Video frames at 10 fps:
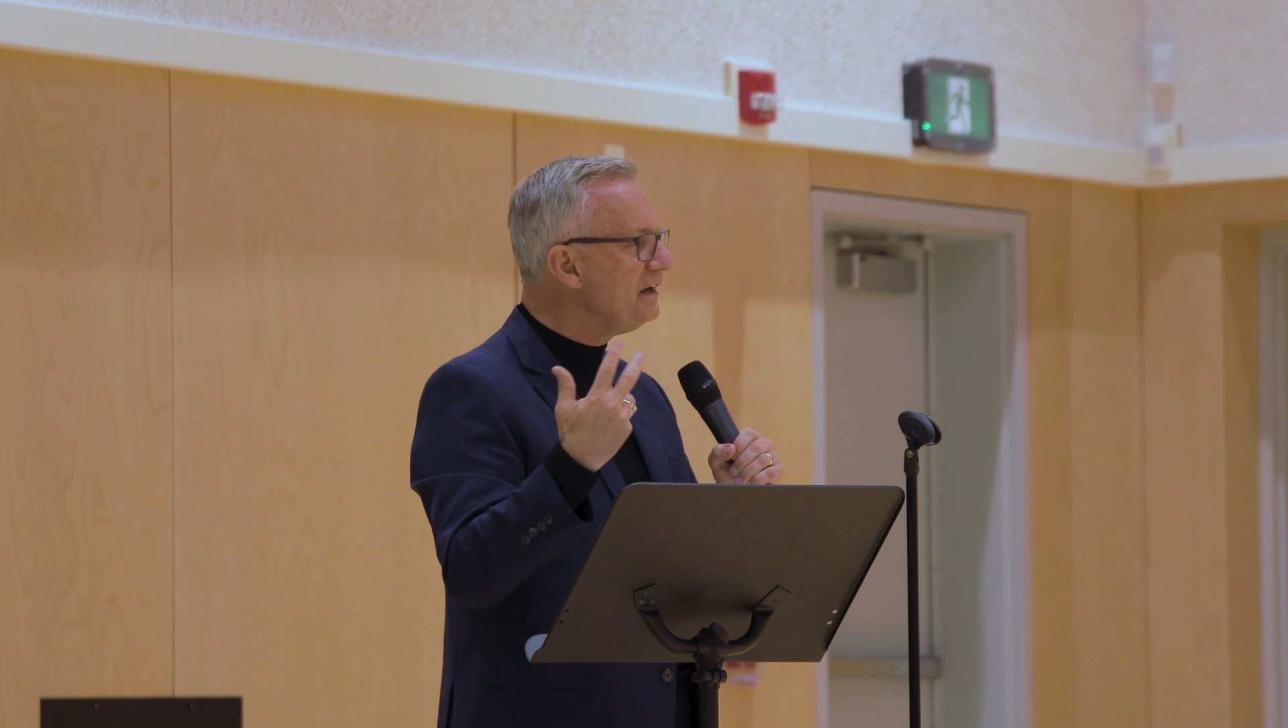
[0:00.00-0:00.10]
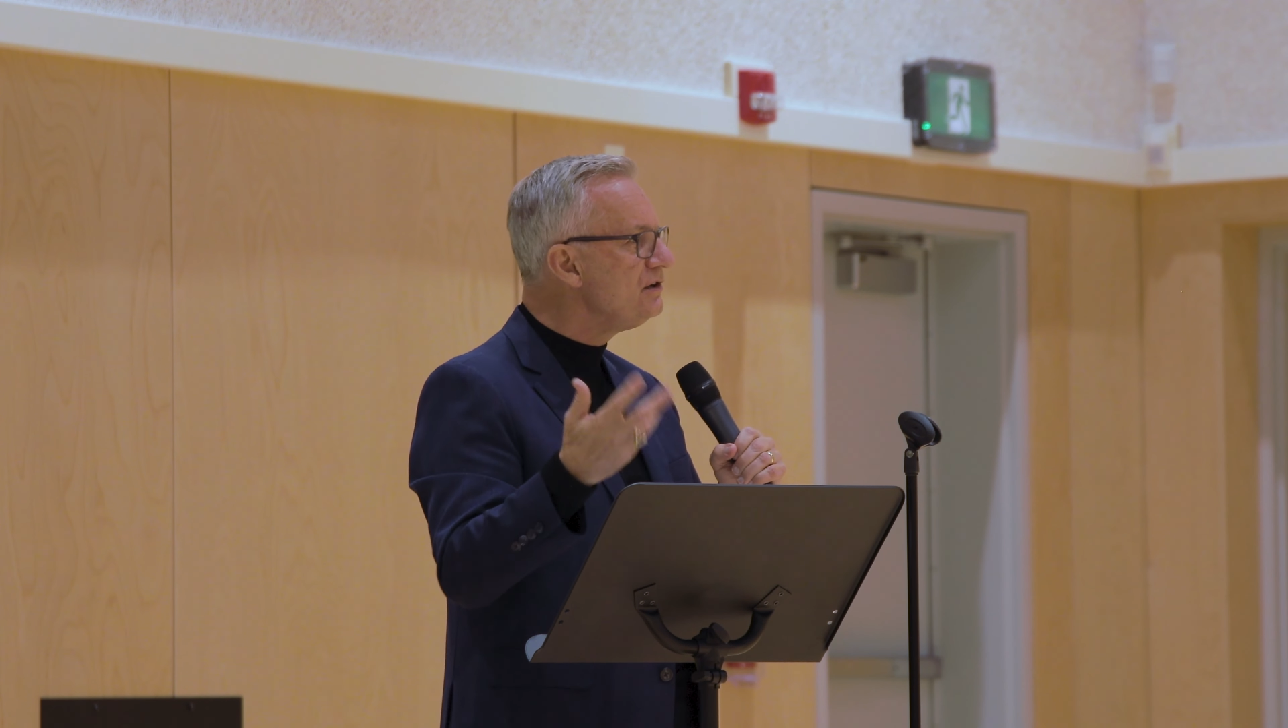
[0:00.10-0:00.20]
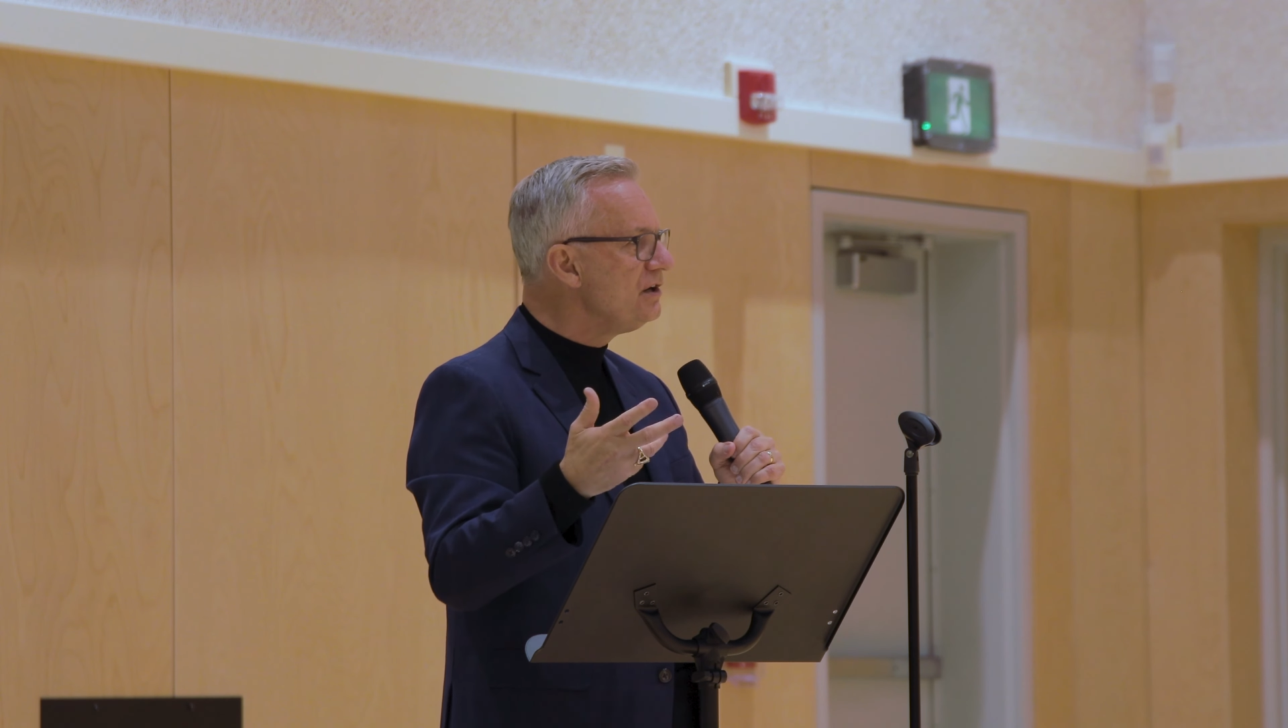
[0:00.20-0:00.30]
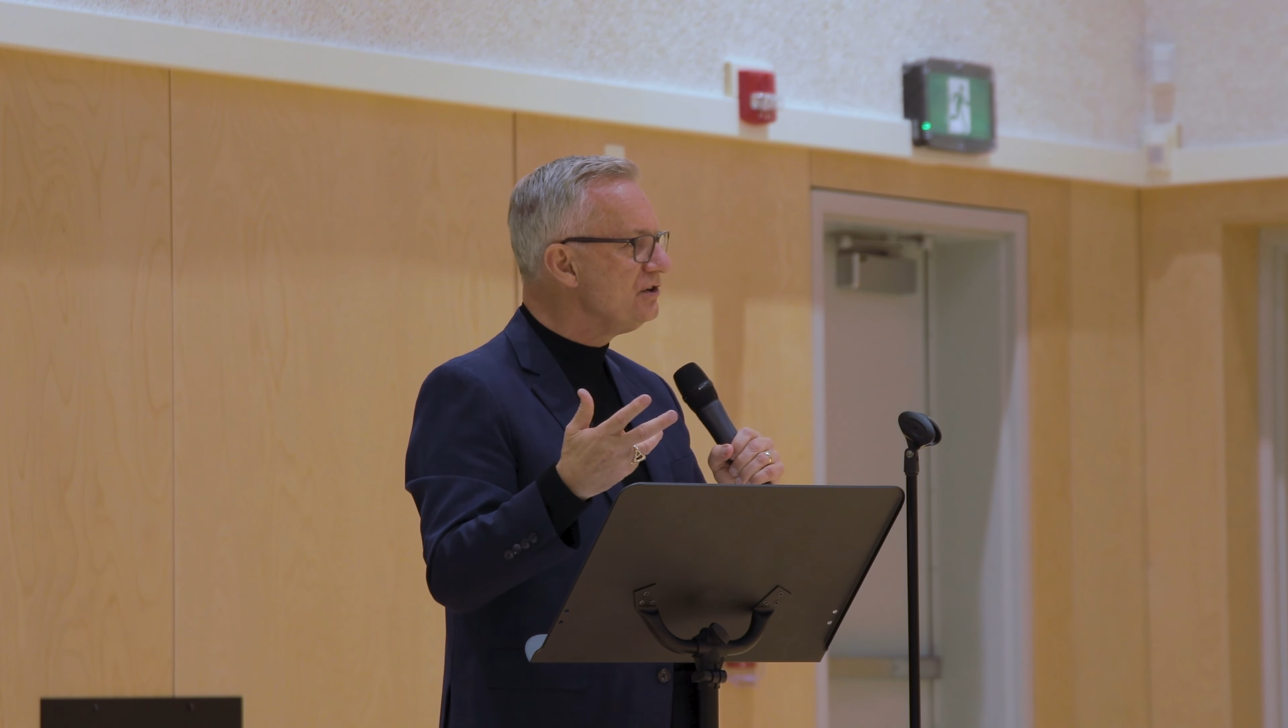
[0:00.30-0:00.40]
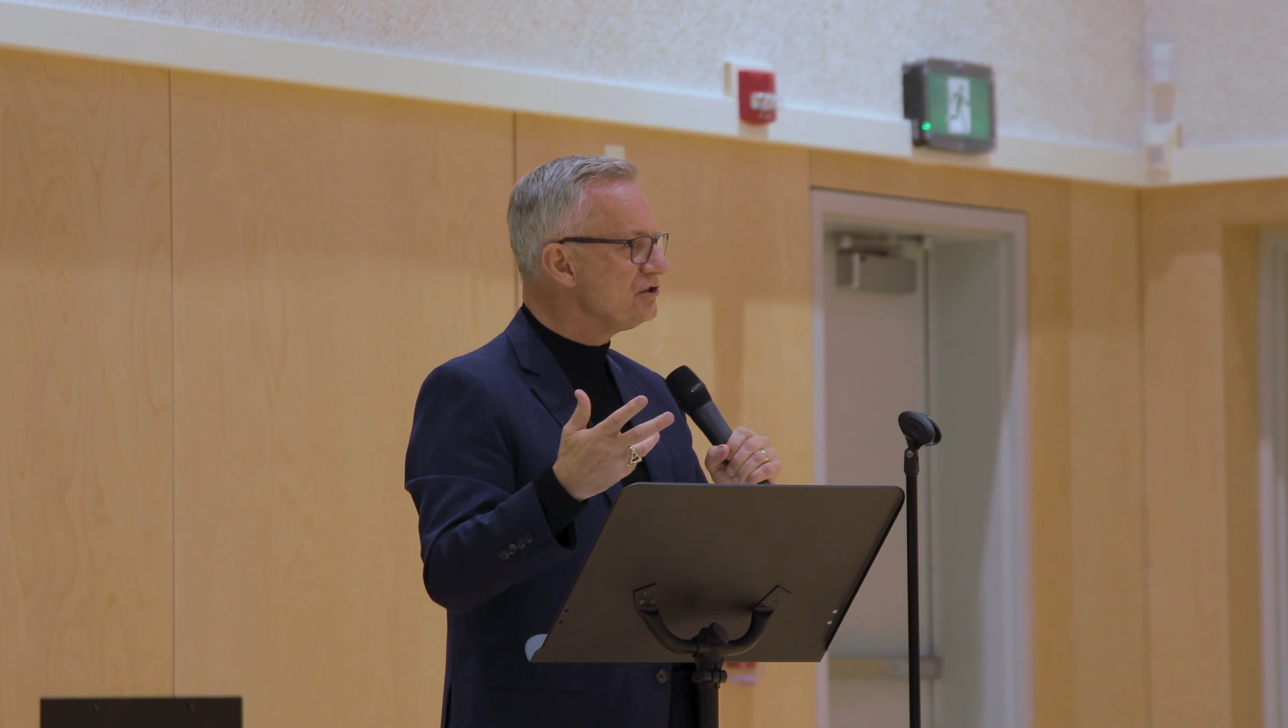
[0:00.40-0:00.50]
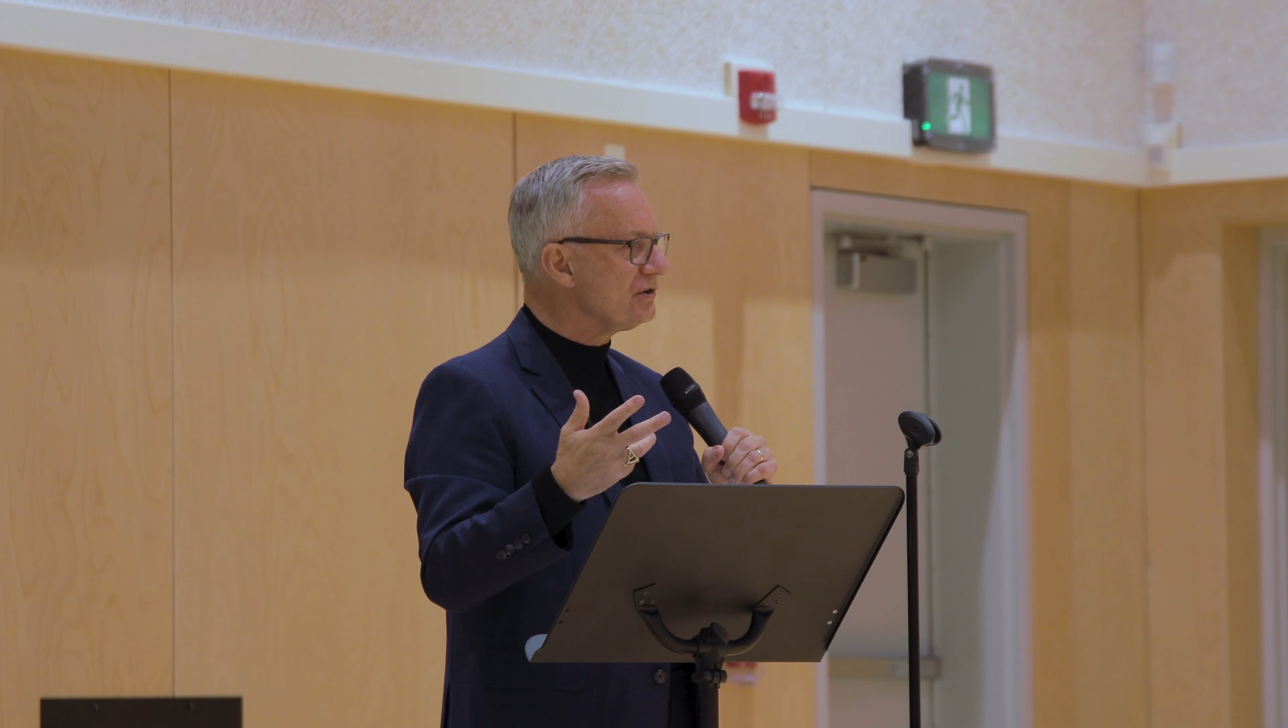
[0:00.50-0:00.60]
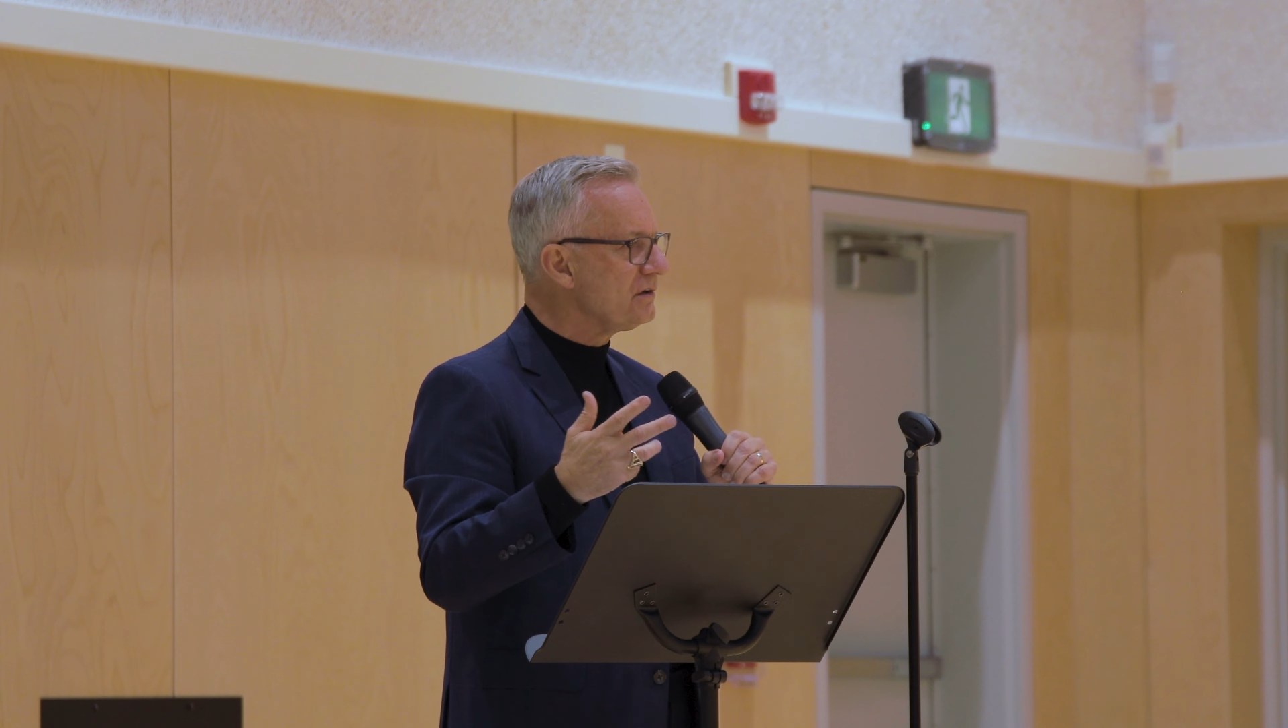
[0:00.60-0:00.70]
indigent?